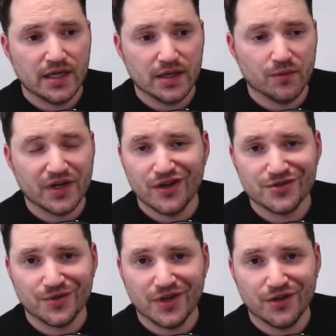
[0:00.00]
we can't
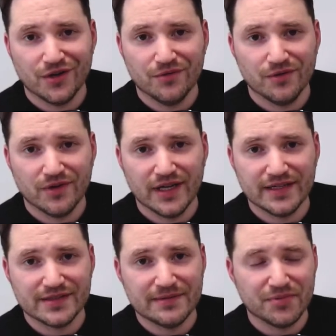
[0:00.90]
do it alone.
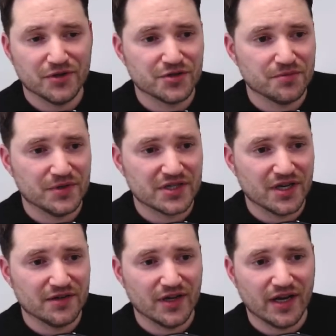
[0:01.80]
it's impossible. It's
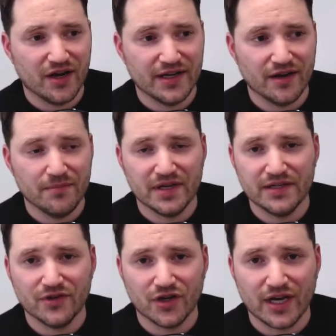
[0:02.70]
kind of like I
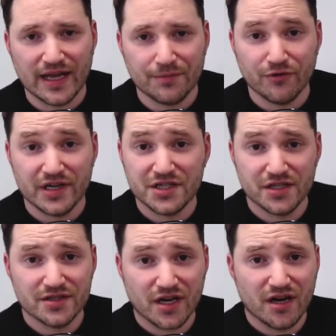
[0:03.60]
believe that collaboration
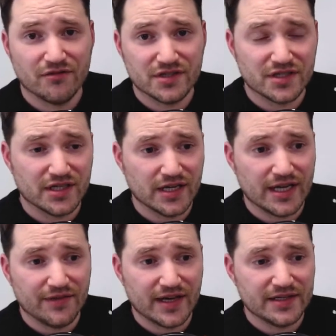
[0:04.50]
is a currency,
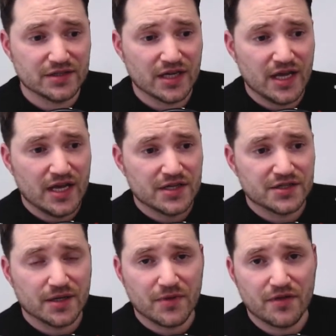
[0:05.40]
and that is
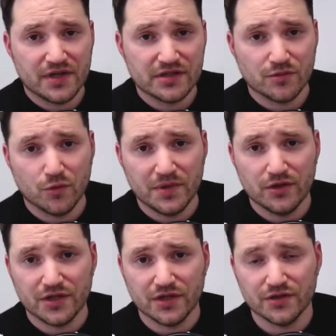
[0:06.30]
some of the things that we'll be
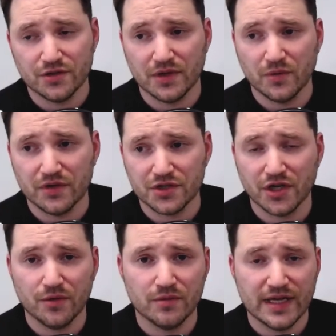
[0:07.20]
looking at doing with the
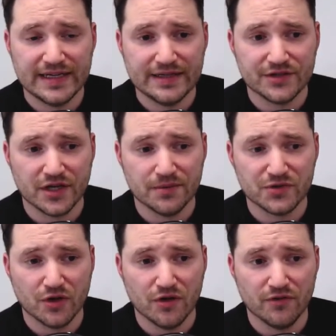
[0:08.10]
show in terms
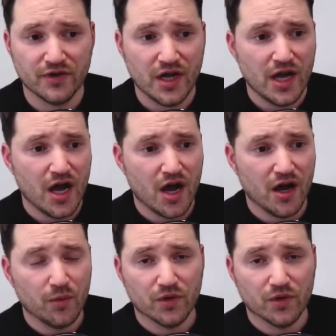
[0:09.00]
of I want